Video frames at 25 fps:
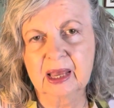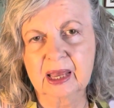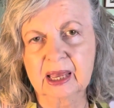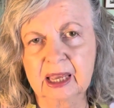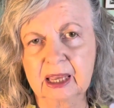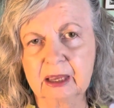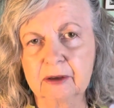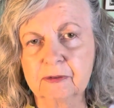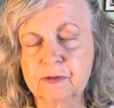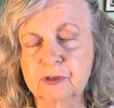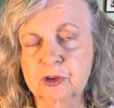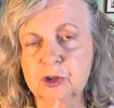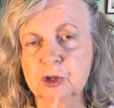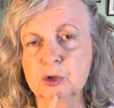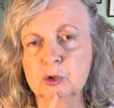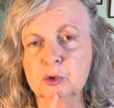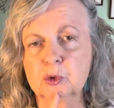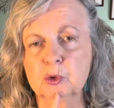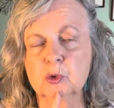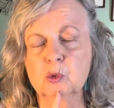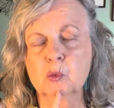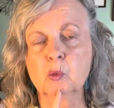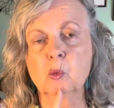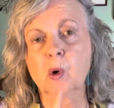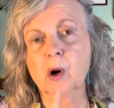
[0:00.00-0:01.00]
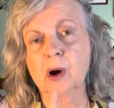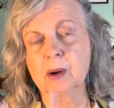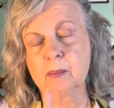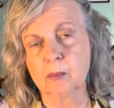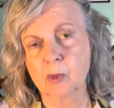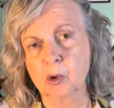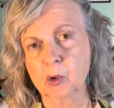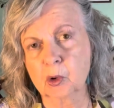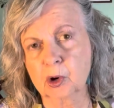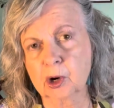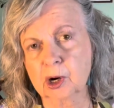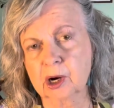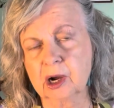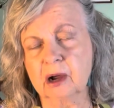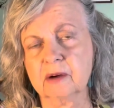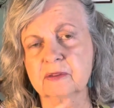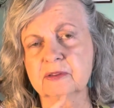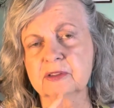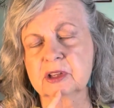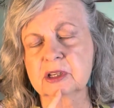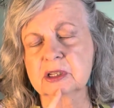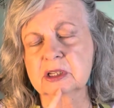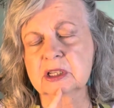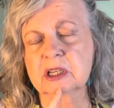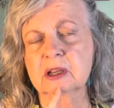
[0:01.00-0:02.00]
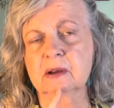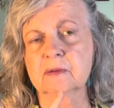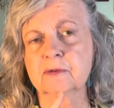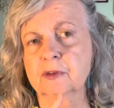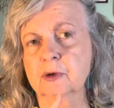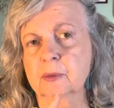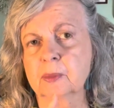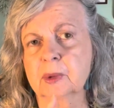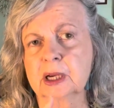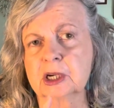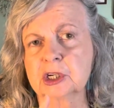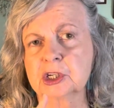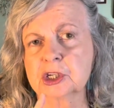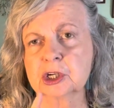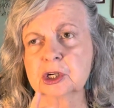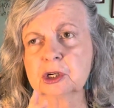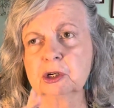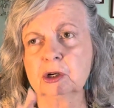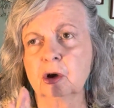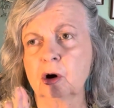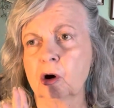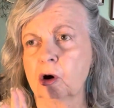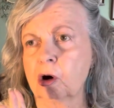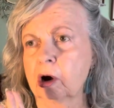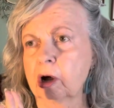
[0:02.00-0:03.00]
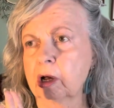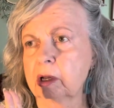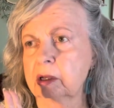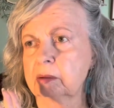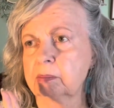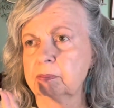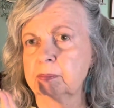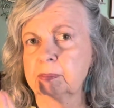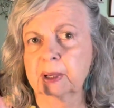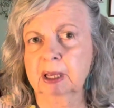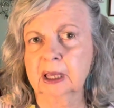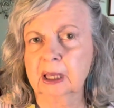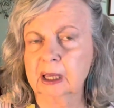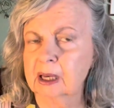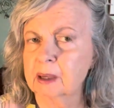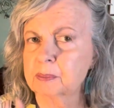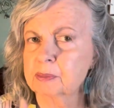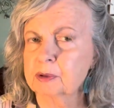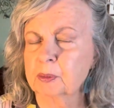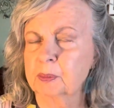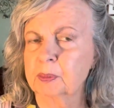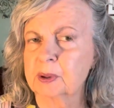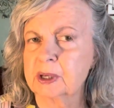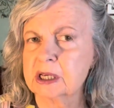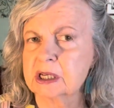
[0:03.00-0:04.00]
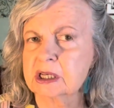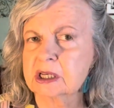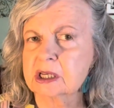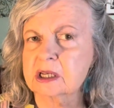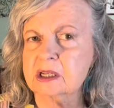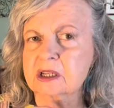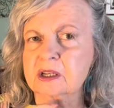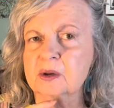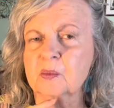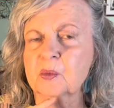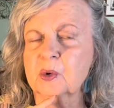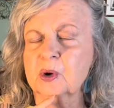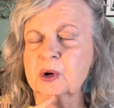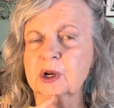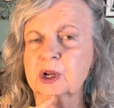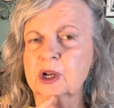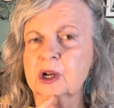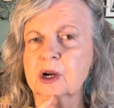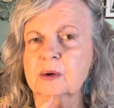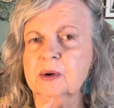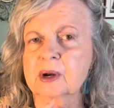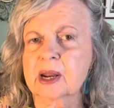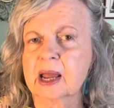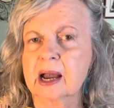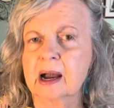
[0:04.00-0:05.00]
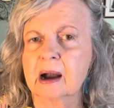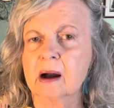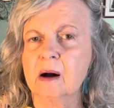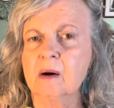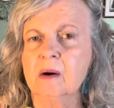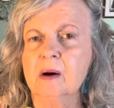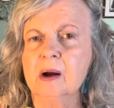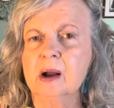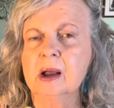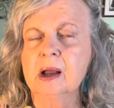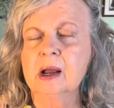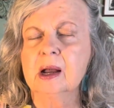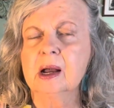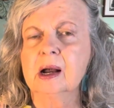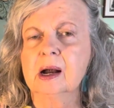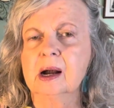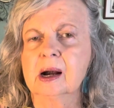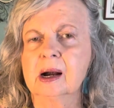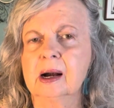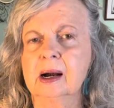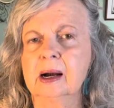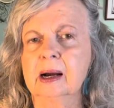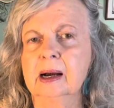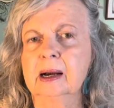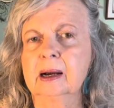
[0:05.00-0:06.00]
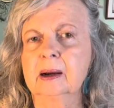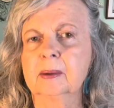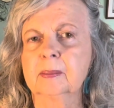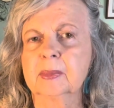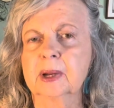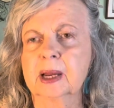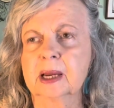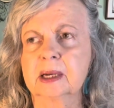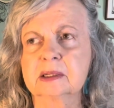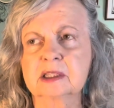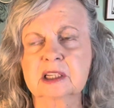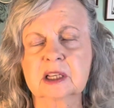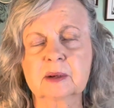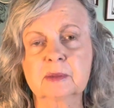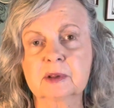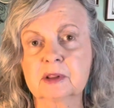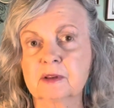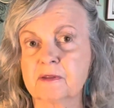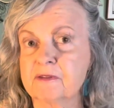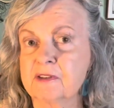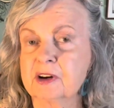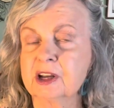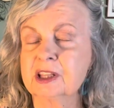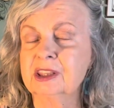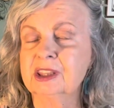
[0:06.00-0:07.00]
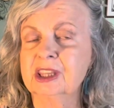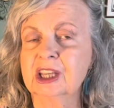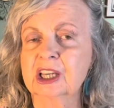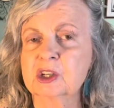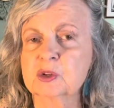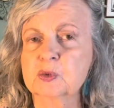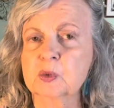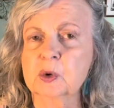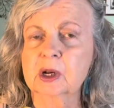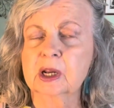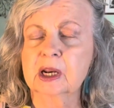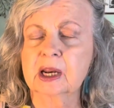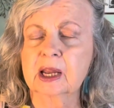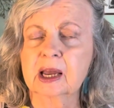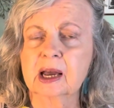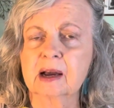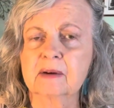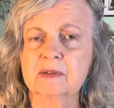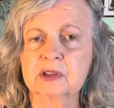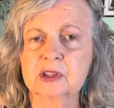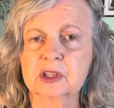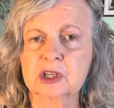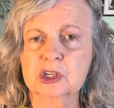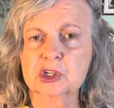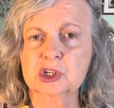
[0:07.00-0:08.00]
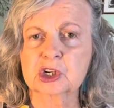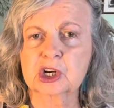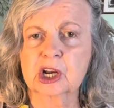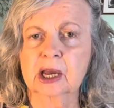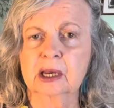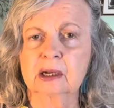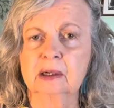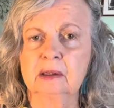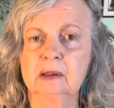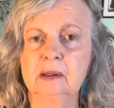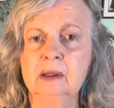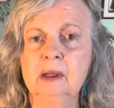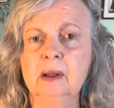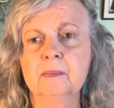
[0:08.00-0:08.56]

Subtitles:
If you want more of this information on picking up the pieces and where to go now, and some of the fun things we're going to have on this channel,